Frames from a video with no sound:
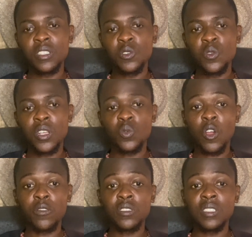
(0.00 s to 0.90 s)
in the US were
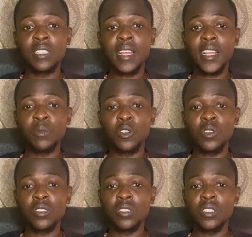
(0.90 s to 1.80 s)
often denied
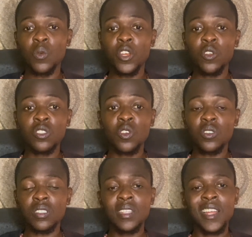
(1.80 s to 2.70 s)
because they were not
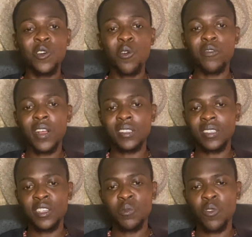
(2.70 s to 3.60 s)
considered orphans
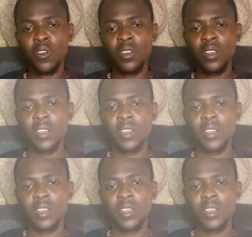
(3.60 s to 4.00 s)
anymore.